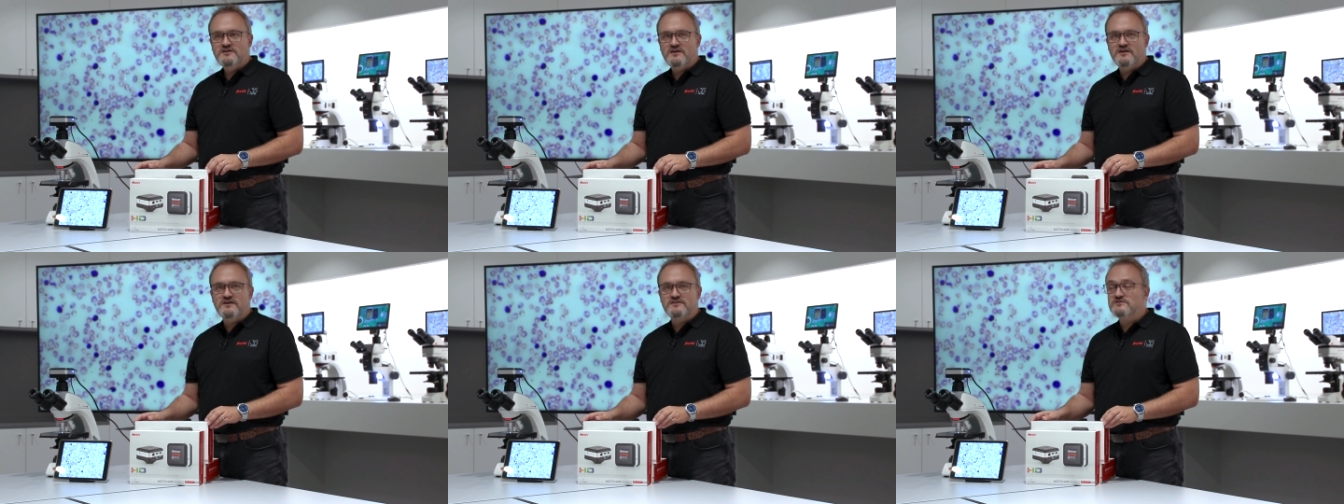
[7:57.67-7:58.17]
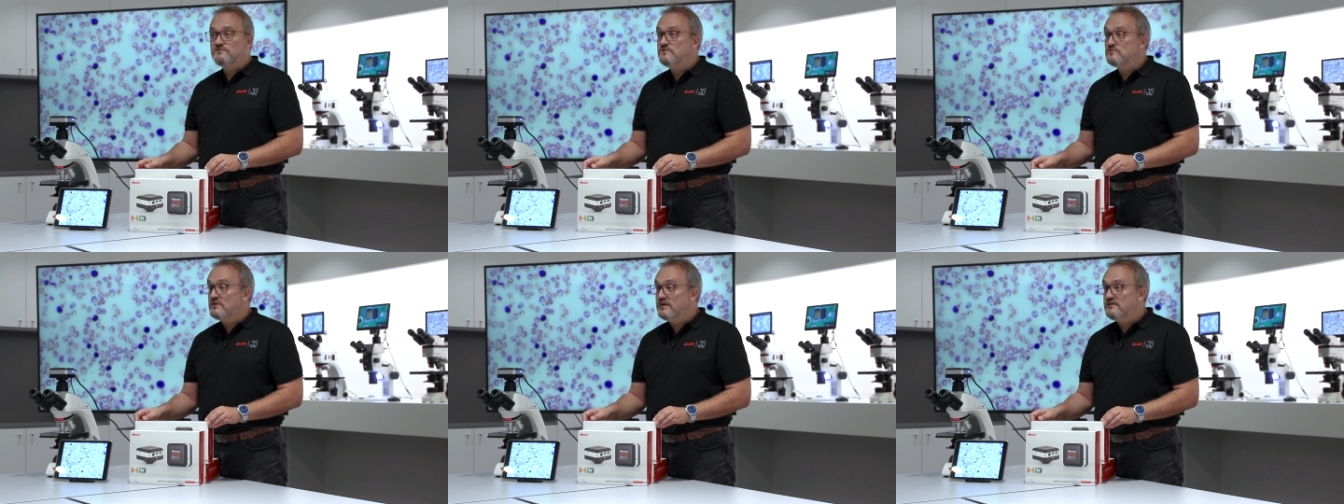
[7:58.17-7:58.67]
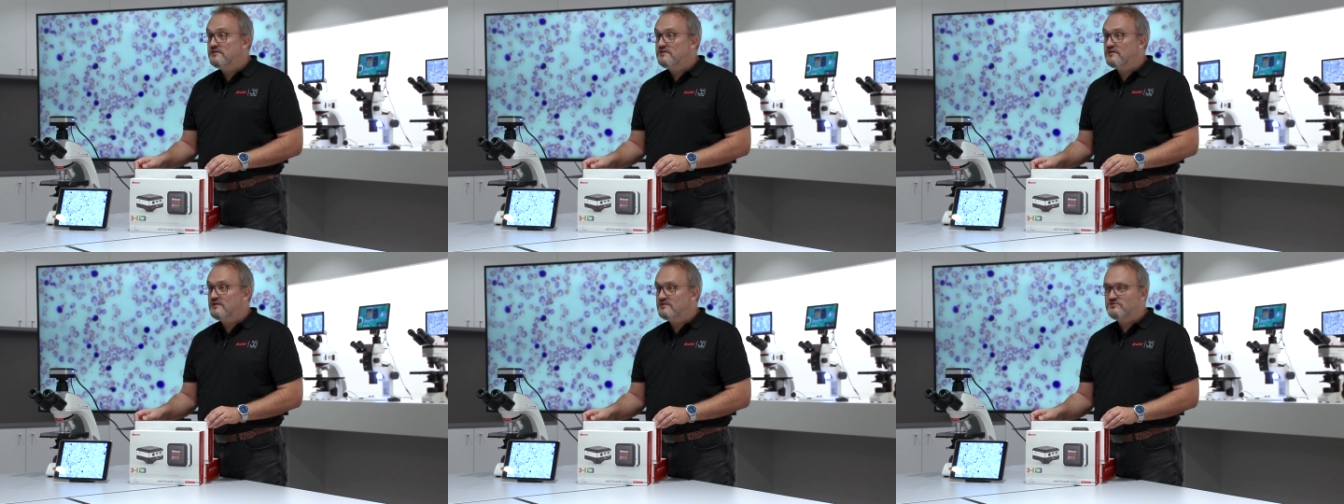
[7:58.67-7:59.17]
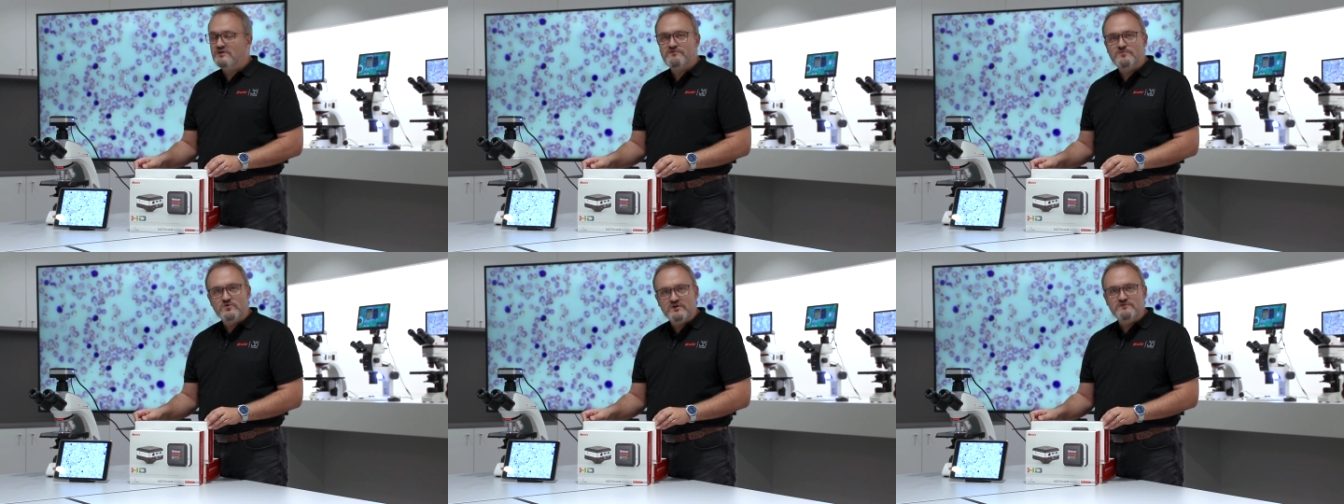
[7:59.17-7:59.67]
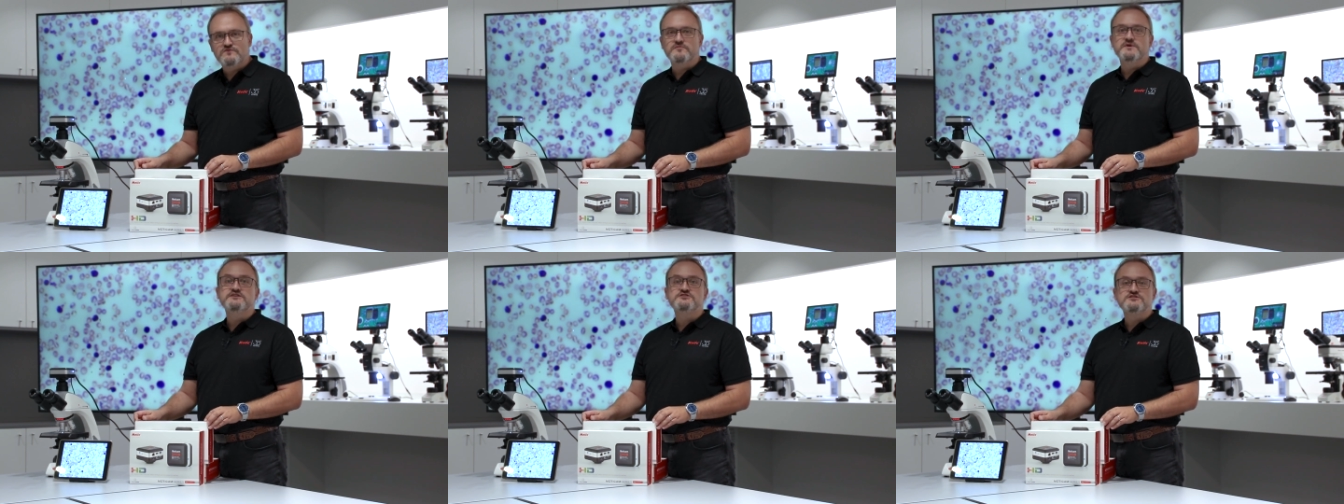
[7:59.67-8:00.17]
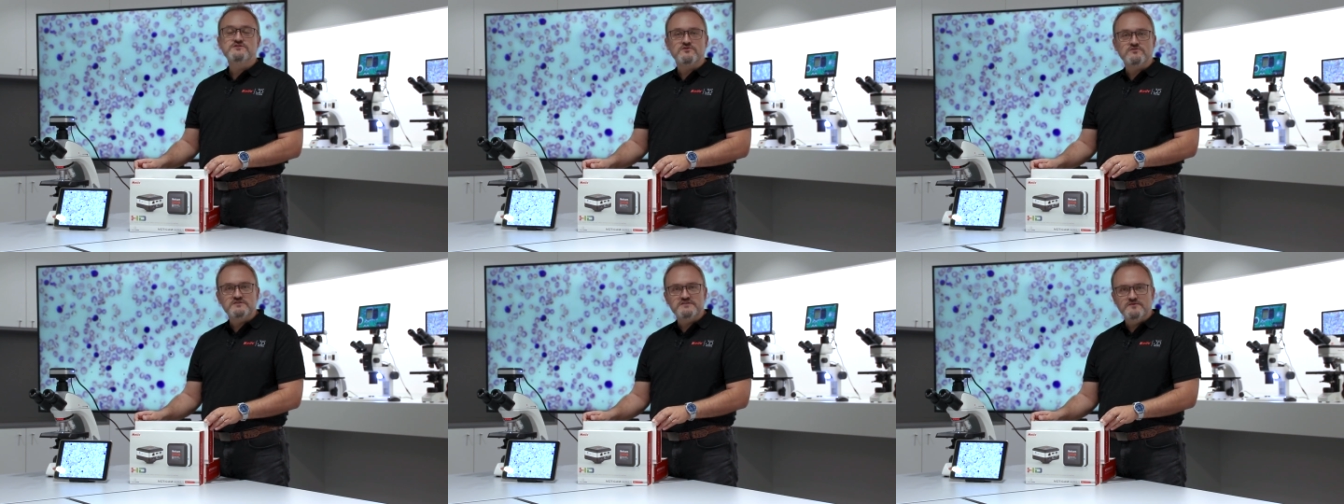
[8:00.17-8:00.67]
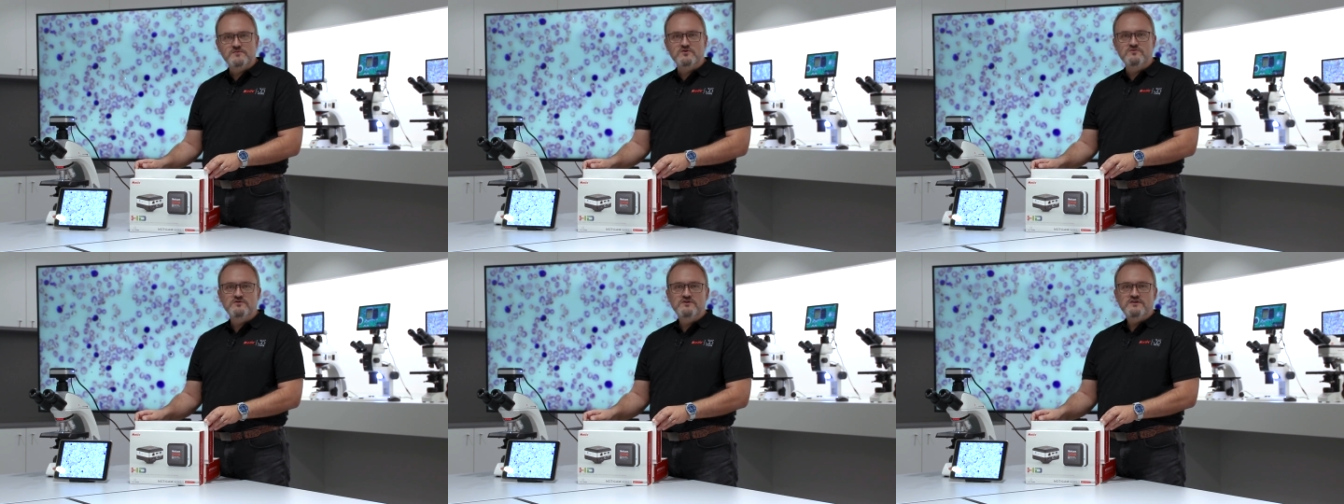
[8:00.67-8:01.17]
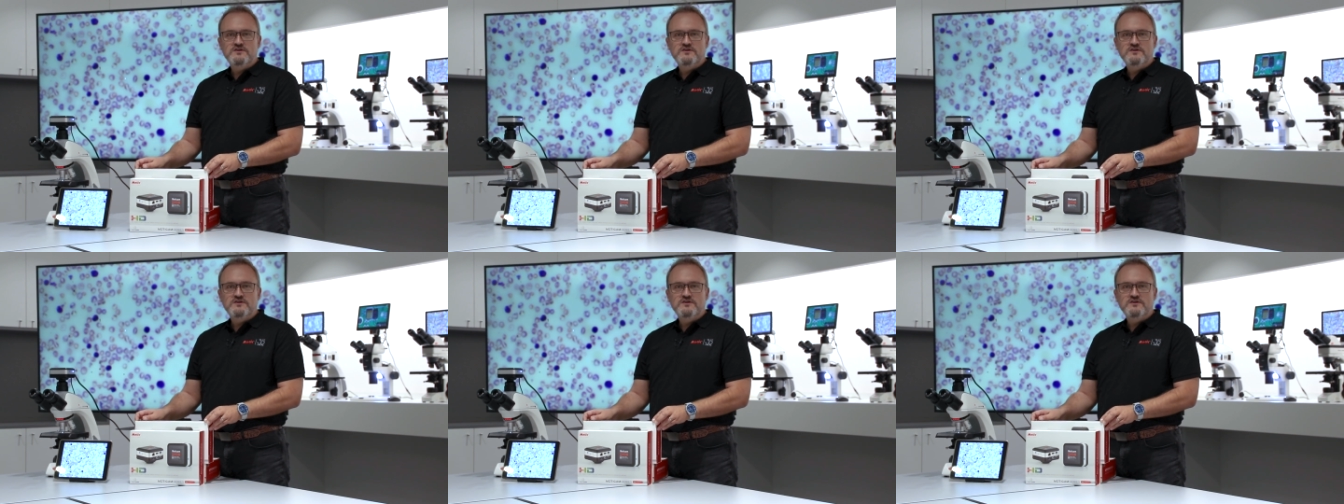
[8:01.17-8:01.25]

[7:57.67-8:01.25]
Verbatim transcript: And if you like uh, to have more information or a demo,